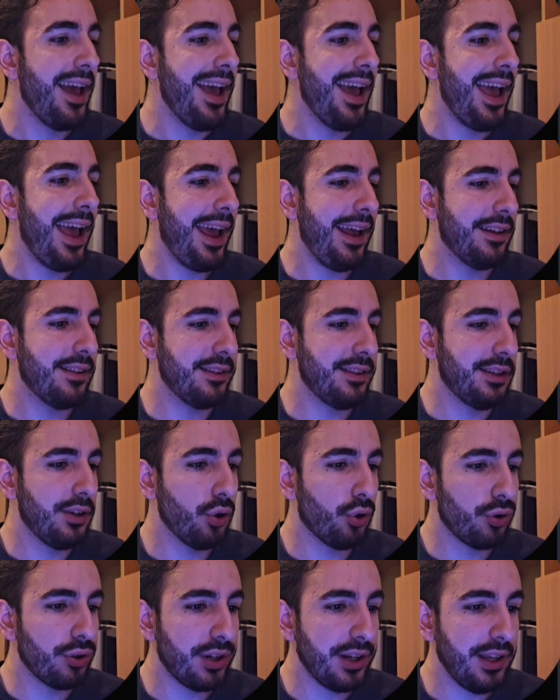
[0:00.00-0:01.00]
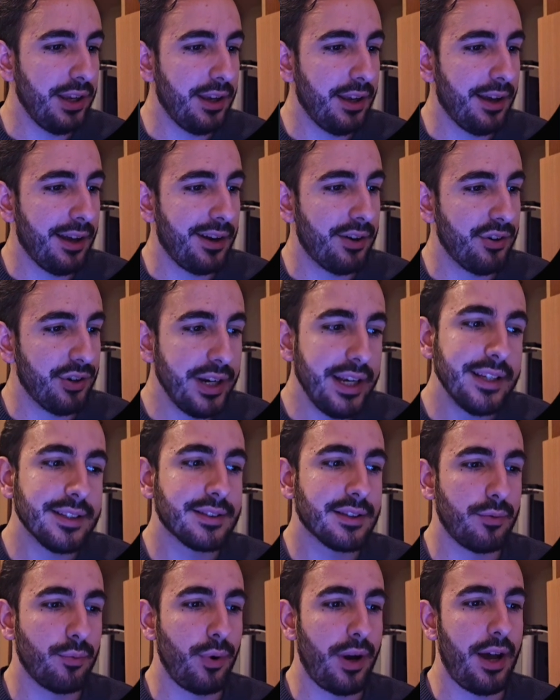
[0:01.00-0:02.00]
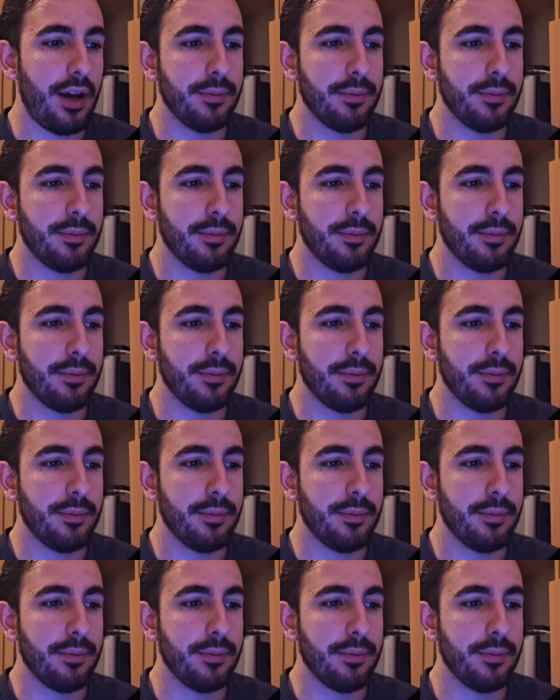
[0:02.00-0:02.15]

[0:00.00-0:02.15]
And the only reason why I'm